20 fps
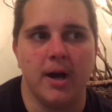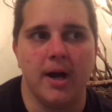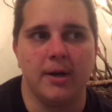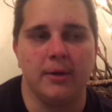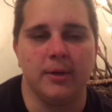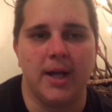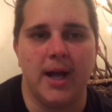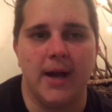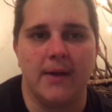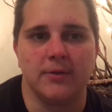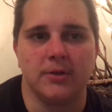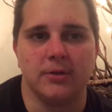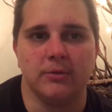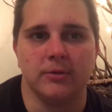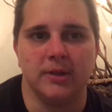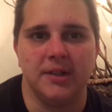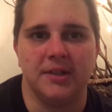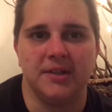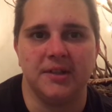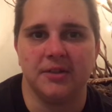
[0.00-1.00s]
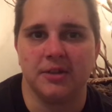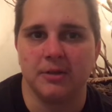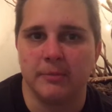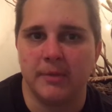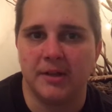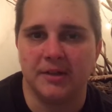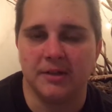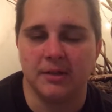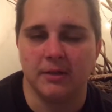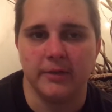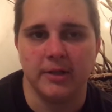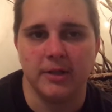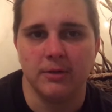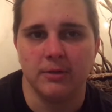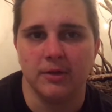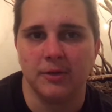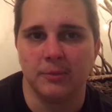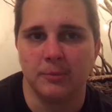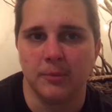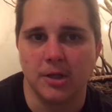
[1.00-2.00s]
I don't have to really censor myself here
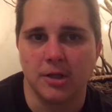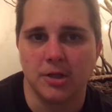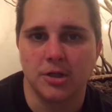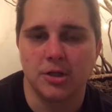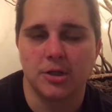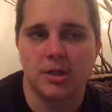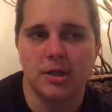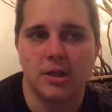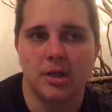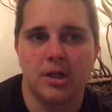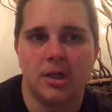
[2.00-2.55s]
as much.